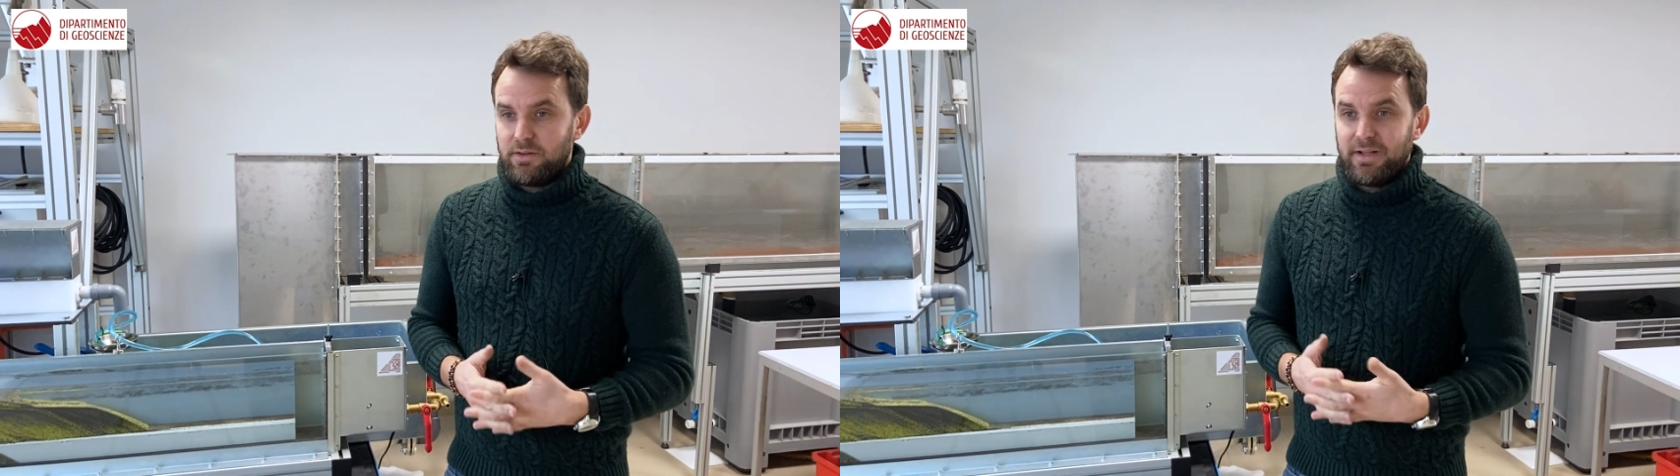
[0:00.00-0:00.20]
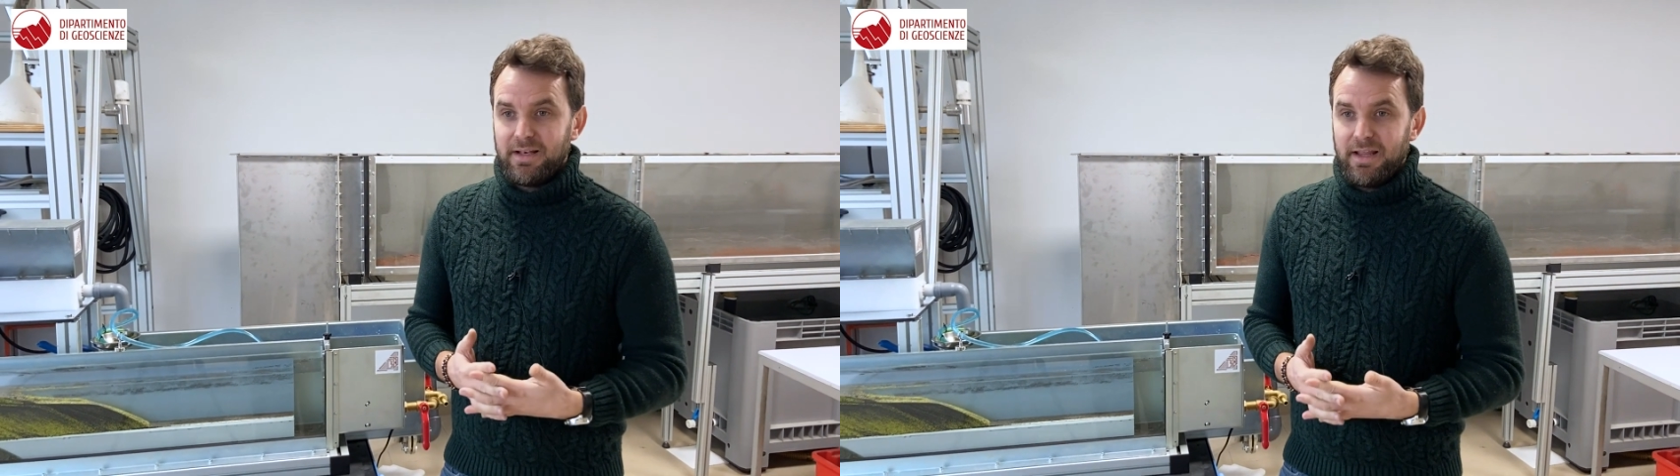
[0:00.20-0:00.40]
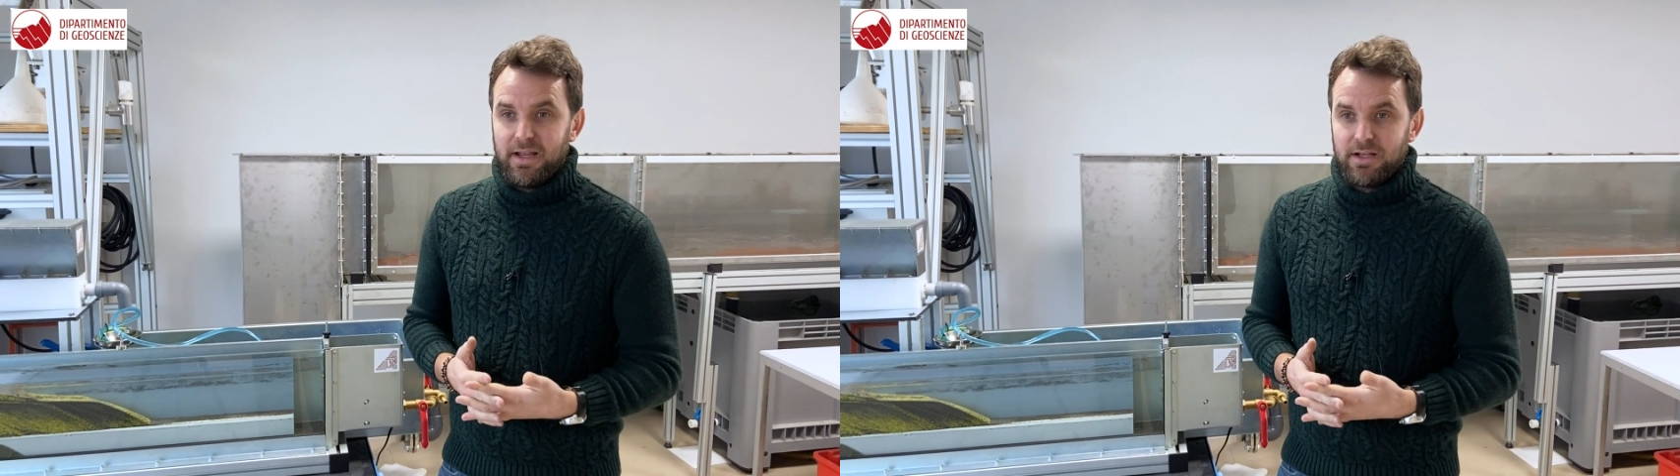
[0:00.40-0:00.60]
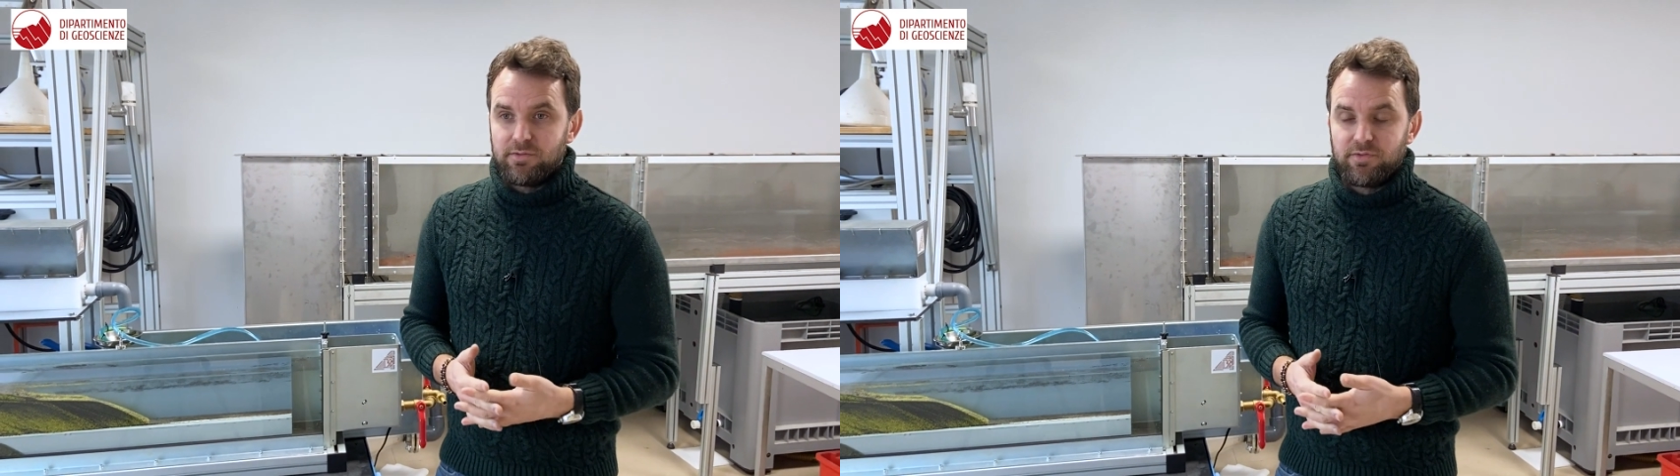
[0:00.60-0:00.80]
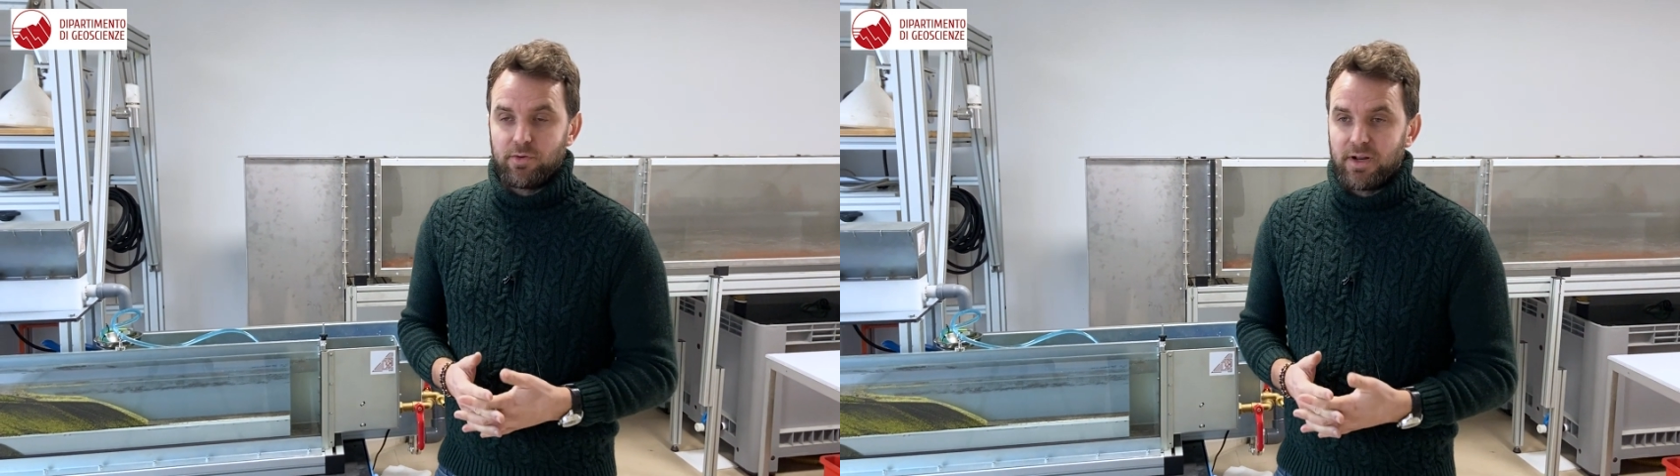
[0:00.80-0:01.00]
the need
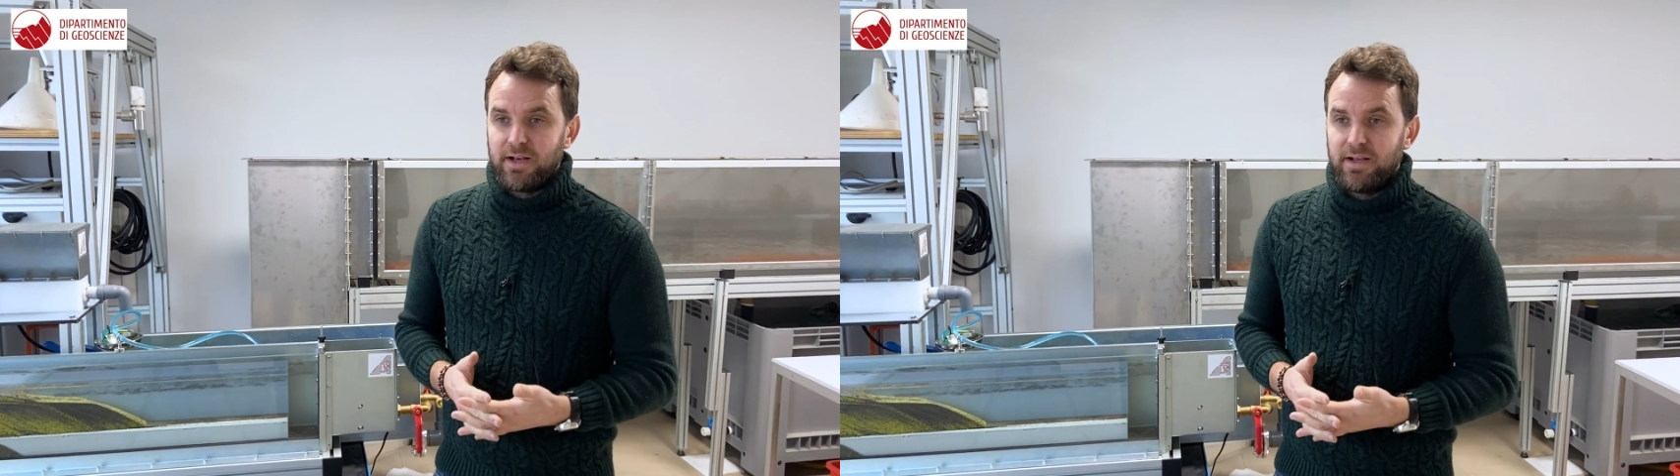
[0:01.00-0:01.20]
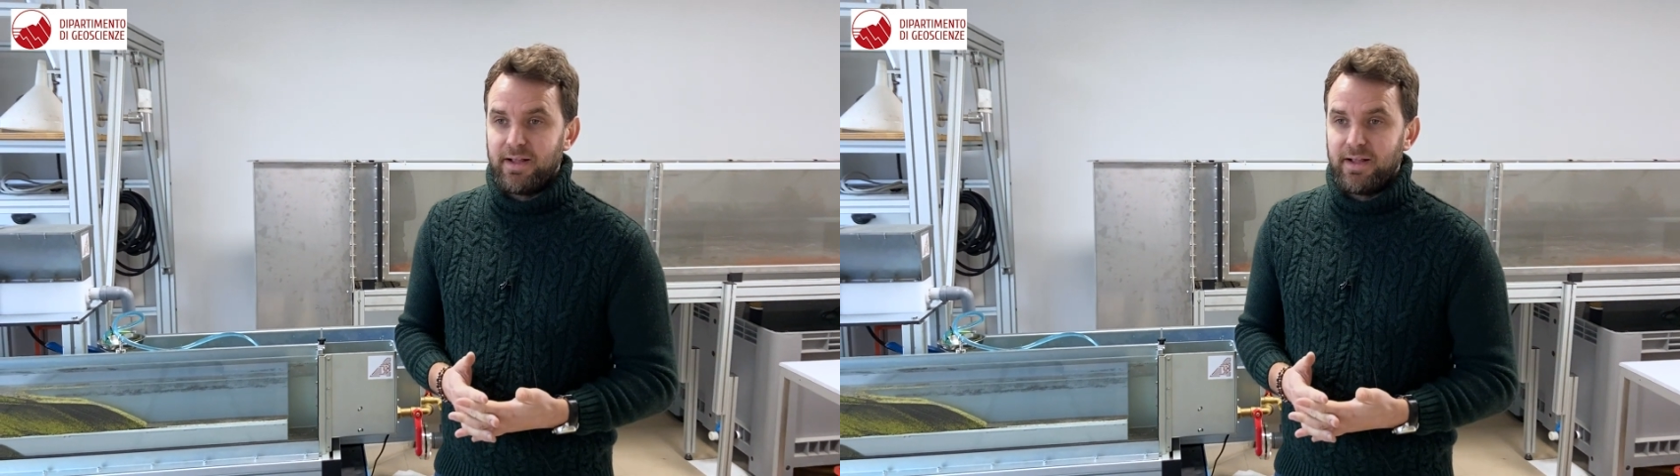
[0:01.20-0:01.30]
for any